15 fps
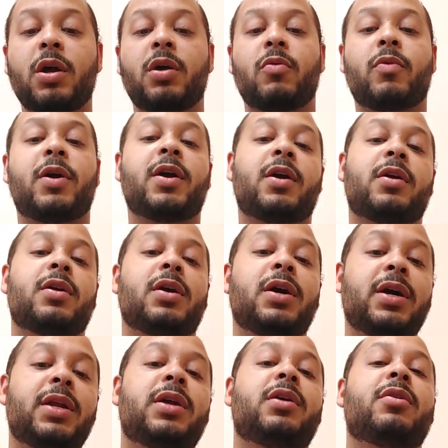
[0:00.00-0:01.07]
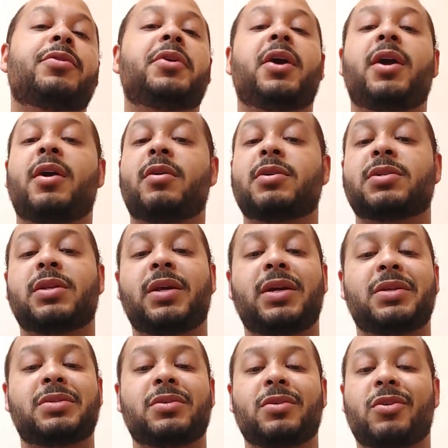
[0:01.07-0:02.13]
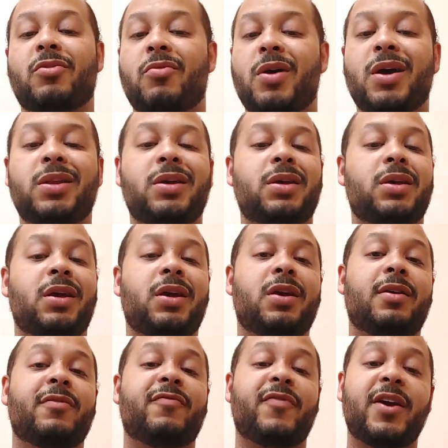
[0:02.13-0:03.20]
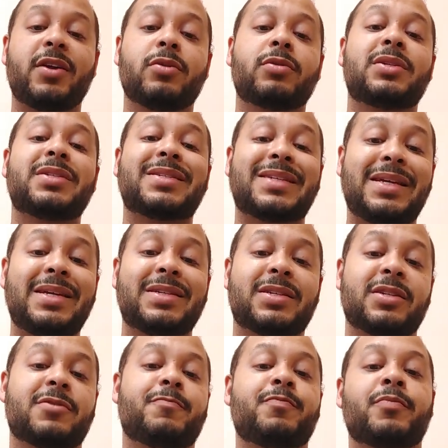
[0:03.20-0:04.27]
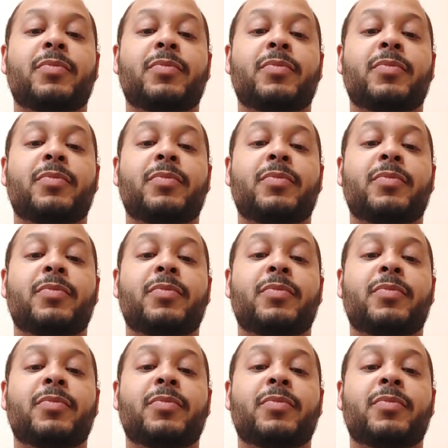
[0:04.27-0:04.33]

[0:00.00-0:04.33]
where unhealthy air is linked to chronic and fatal diseases,